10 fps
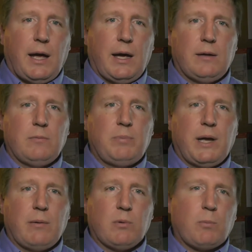and be
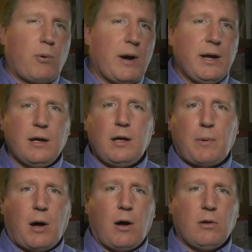able to break up
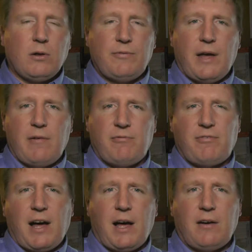all of that
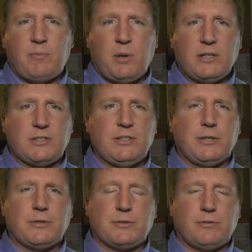five plus
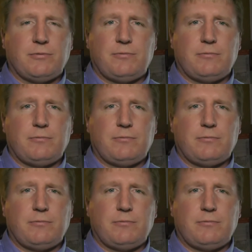years of,